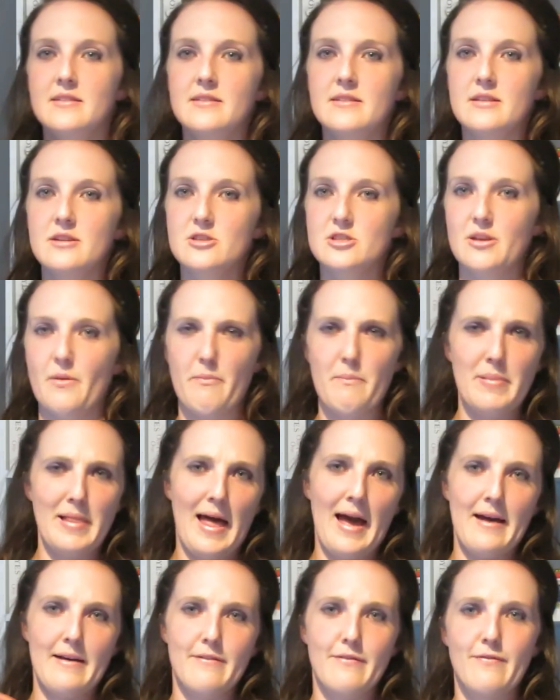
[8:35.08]
there's a
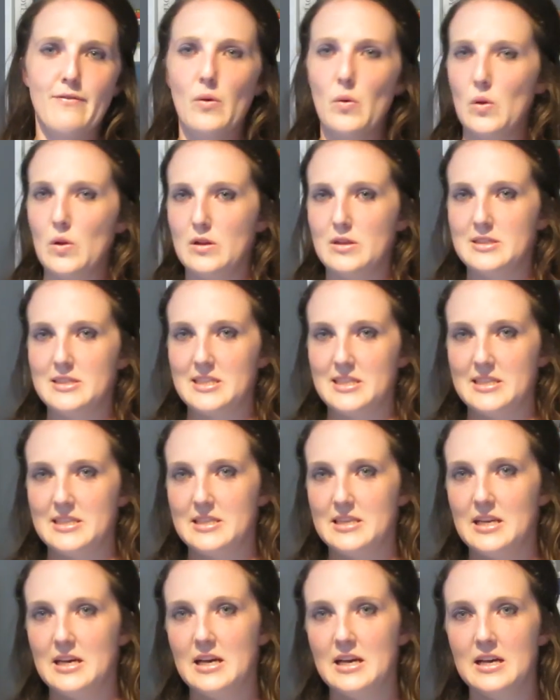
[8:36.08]
black fold,
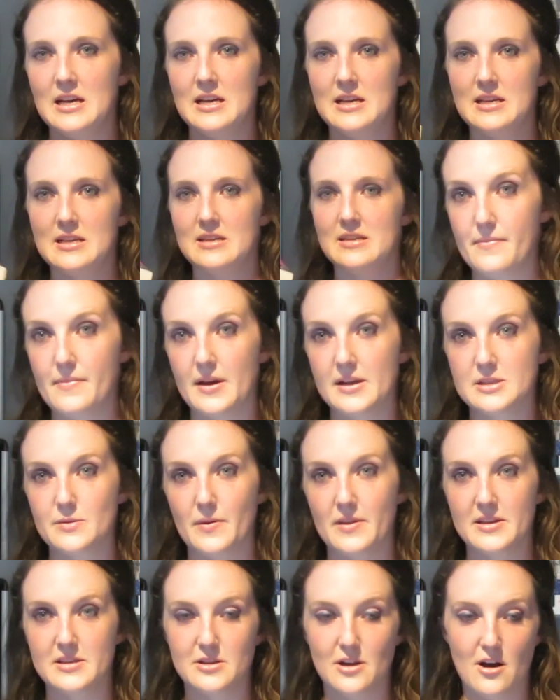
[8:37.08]
and it's
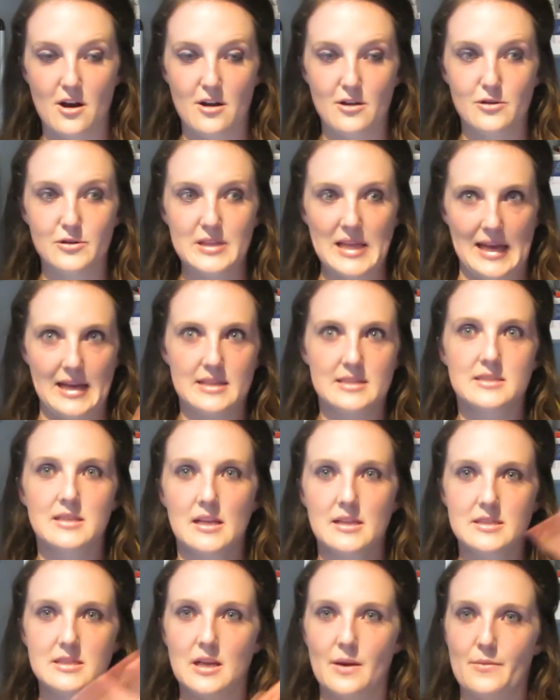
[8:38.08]
about this girl who's like a
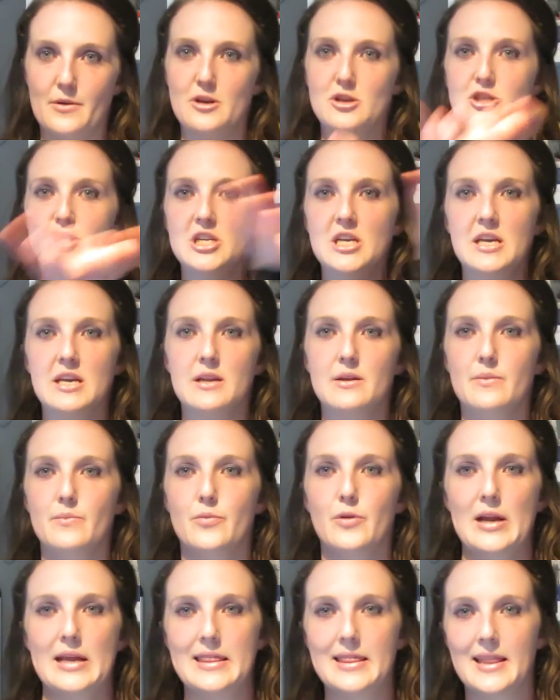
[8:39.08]
sun summoner, and she can
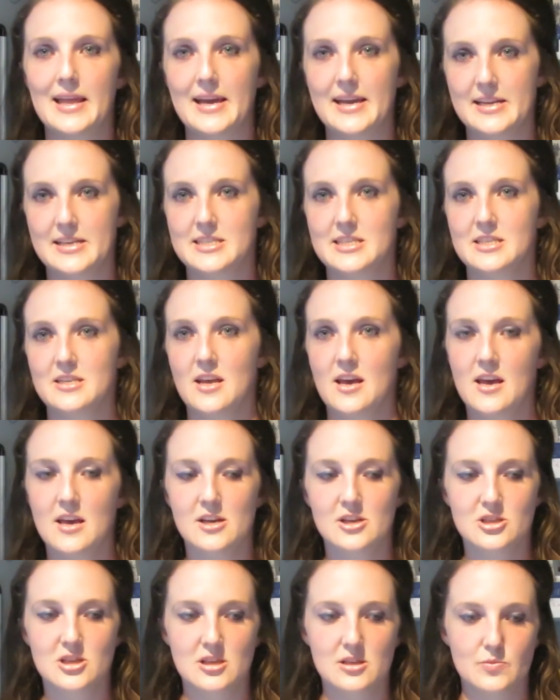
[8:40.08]
bring light, and
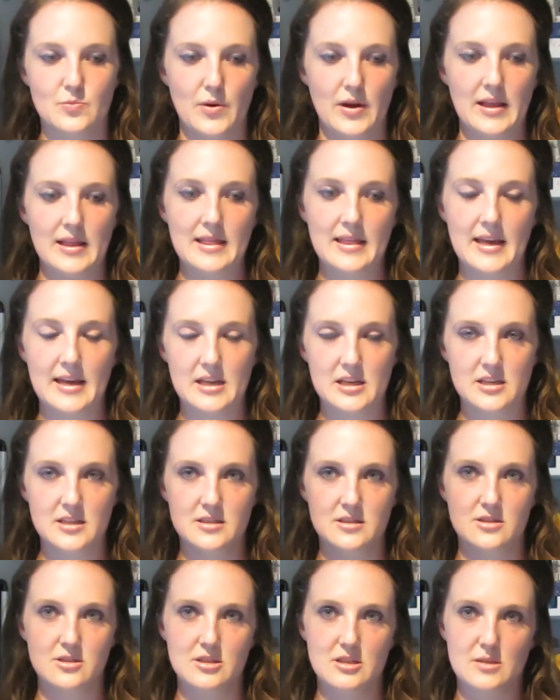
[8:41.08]
she's bringing light because
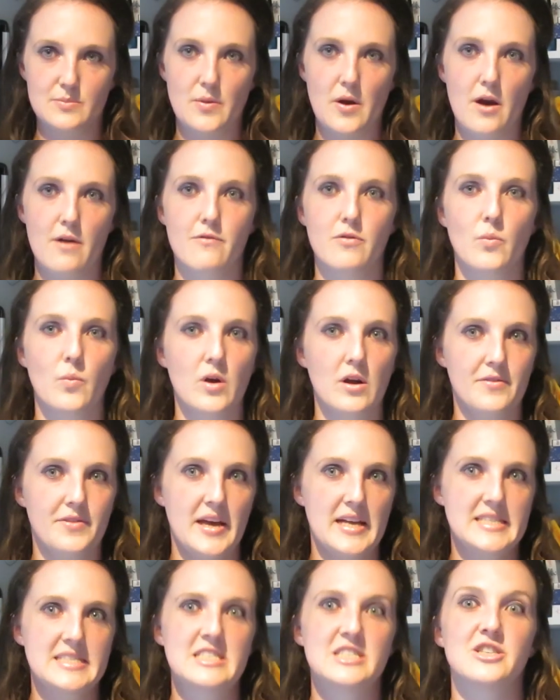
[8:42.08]
there's this part of the world that
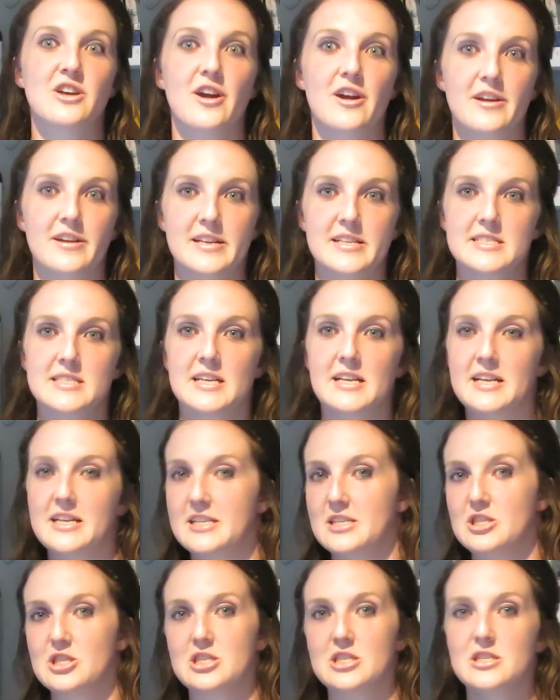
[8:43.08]
has darkness in it,
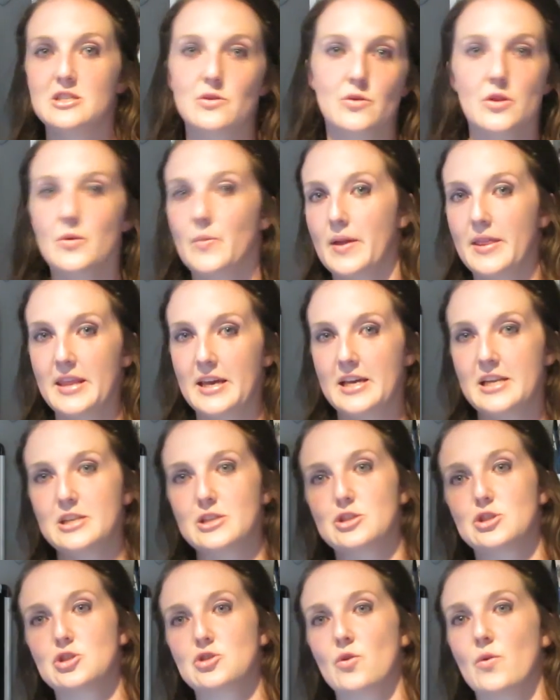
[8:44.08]
and she's the one that can
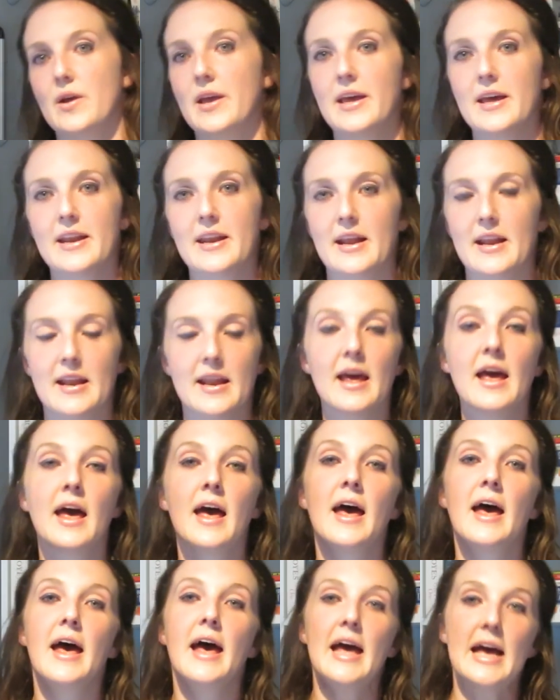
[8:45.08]
destroy it, and
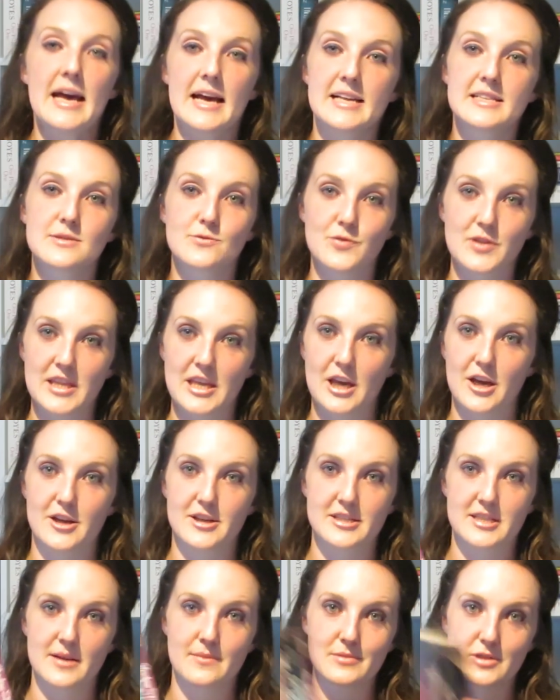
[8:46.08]
it's really
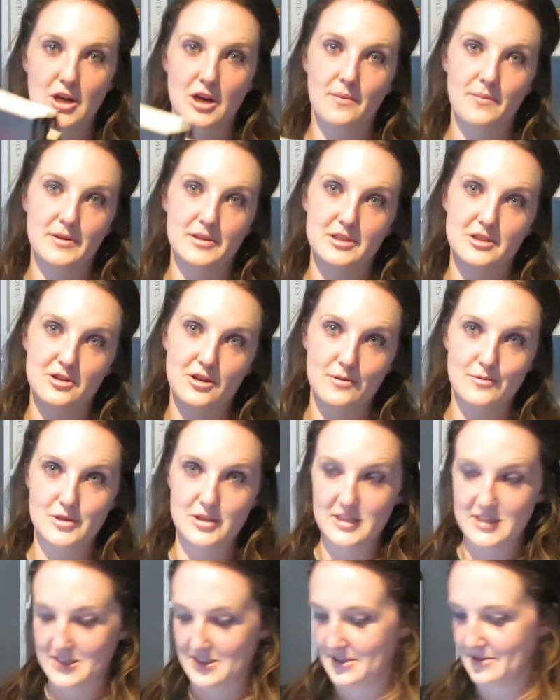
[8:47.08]
good. I'm terrible at
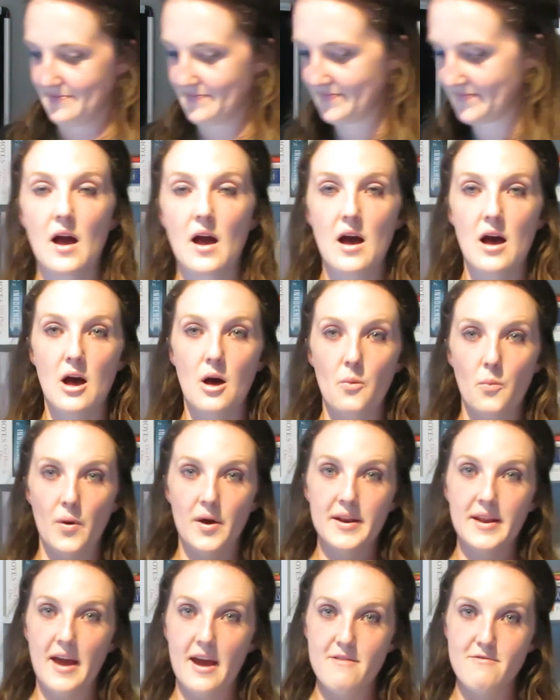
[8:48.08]
descriptions.
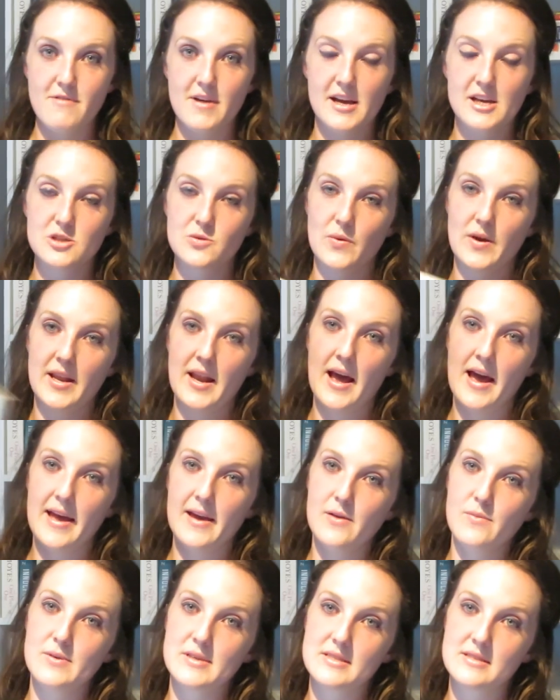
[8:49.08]
One I read when
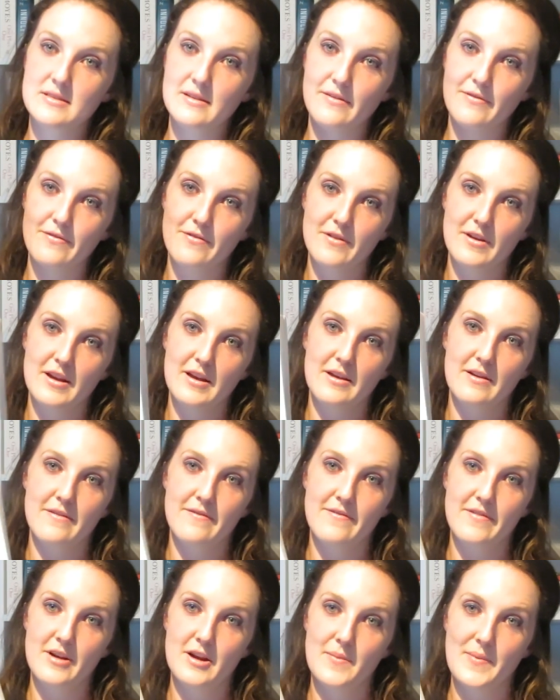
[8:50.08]
I was suffering
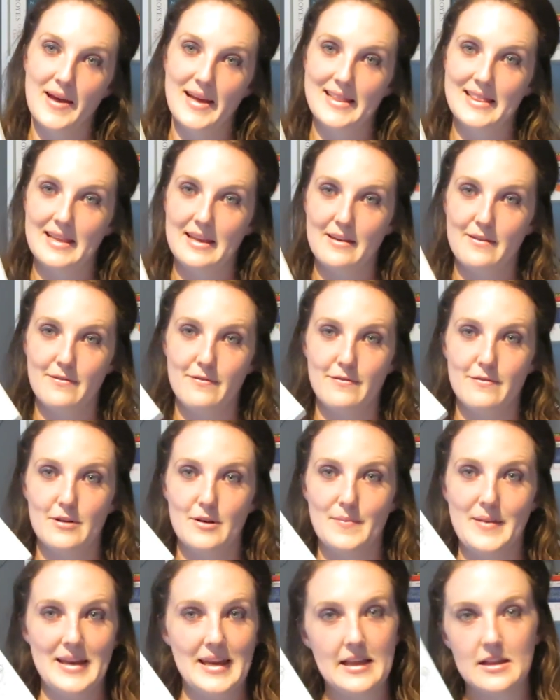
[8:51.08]
very badly
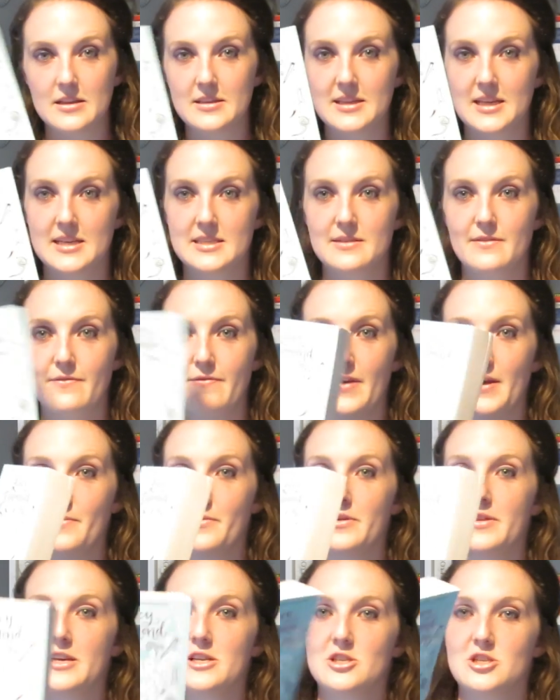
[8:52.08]
from an illness
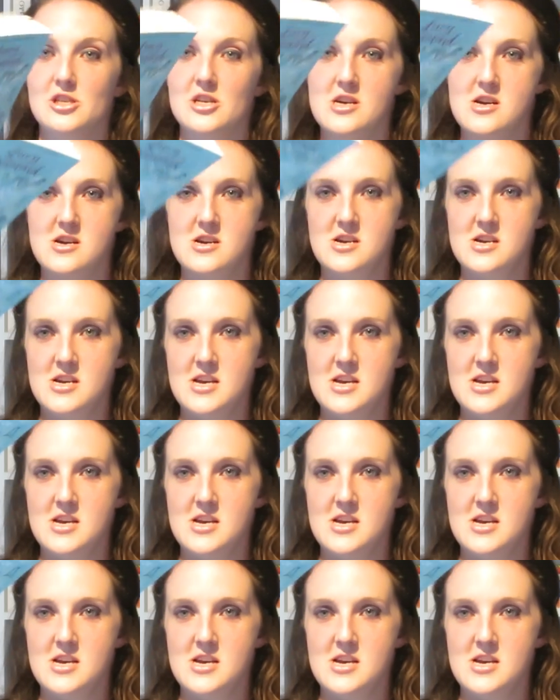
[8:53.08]
February this year